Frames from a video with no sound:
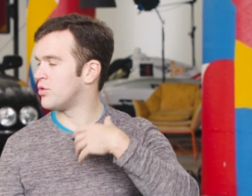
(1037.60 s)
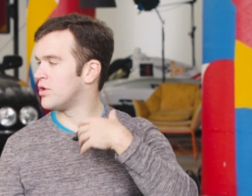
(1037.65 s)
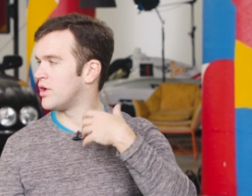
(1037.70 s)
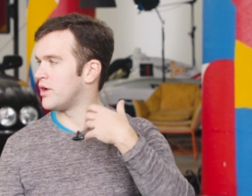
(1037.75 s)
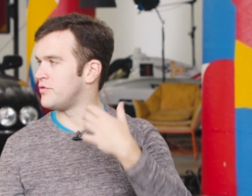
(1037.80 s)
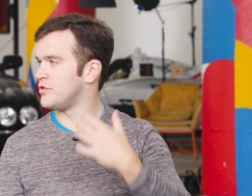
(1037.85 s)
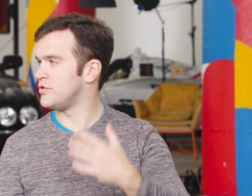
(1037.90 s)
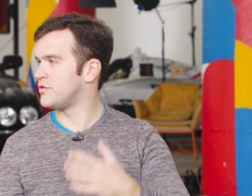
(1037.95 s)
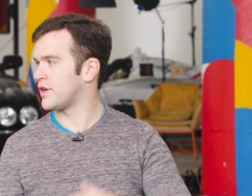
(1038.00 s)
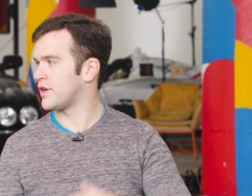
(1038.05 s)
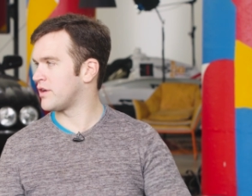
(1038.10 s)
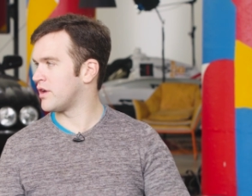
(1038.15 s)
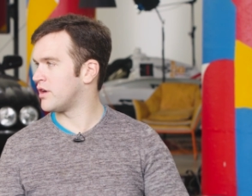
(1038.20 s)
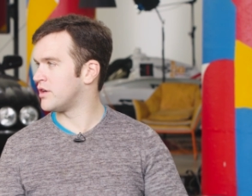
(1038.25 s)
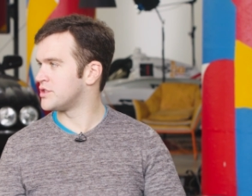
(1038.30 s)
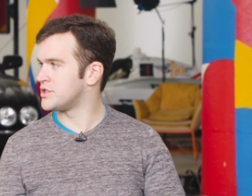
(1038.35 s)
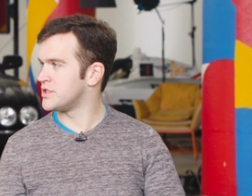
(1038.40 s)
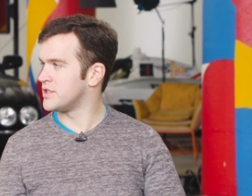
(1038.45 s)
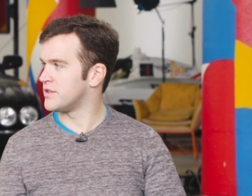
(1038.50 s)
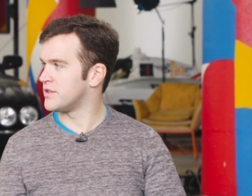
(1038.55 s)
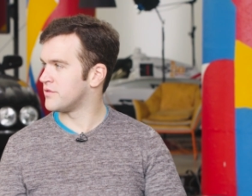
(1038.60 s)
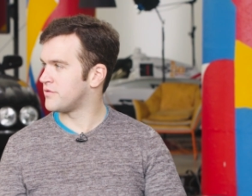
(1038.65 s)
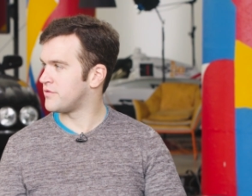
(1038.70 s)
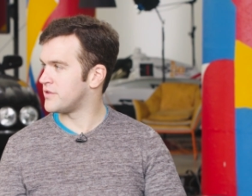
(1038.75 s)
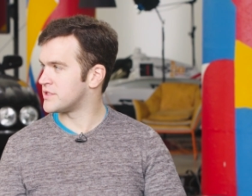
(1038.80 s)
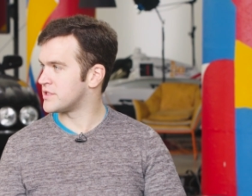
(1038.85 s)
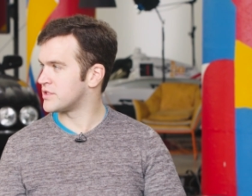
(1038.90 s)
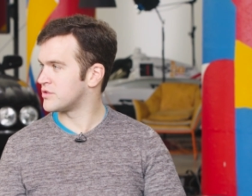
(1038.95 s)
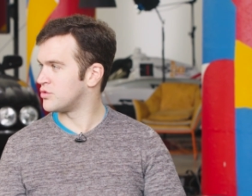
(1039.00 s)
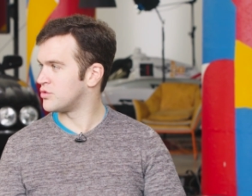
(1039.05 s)
We'll have new technology, and the
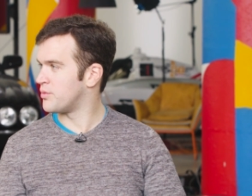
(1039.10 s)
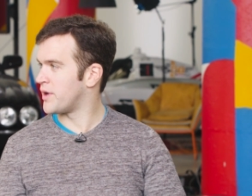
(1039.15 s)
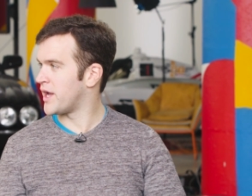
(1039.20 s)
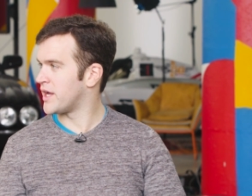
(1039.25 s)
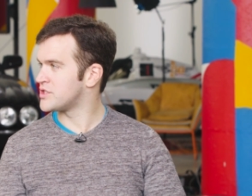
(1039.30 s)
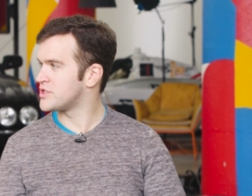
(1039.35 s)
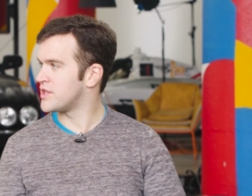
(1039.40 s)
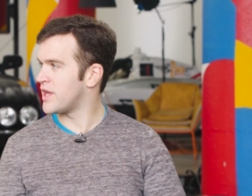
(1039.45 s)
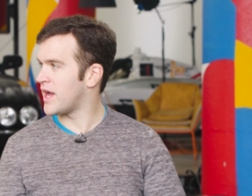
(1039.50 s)
physics will match